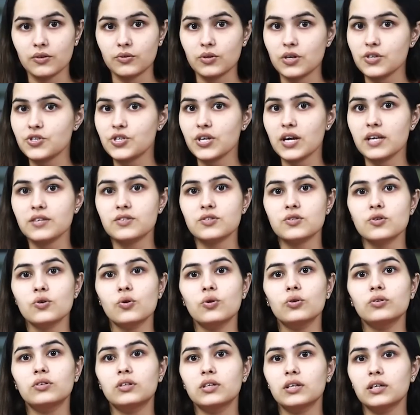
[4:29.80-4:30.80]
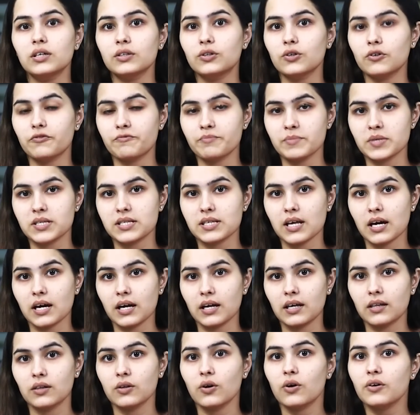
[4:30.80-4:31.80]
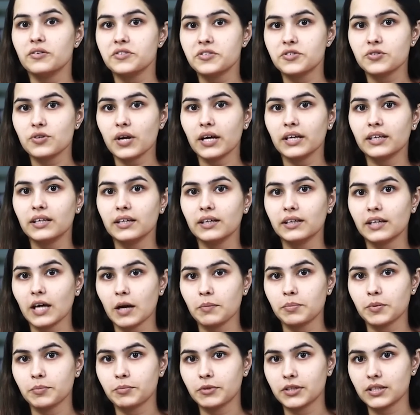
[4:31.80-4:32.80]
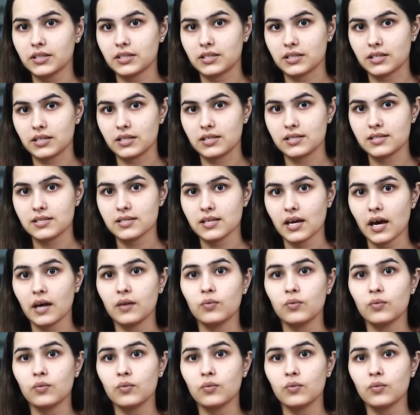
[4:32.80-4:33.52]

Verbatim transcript: Russia has no dearth of missile or striking capabilities,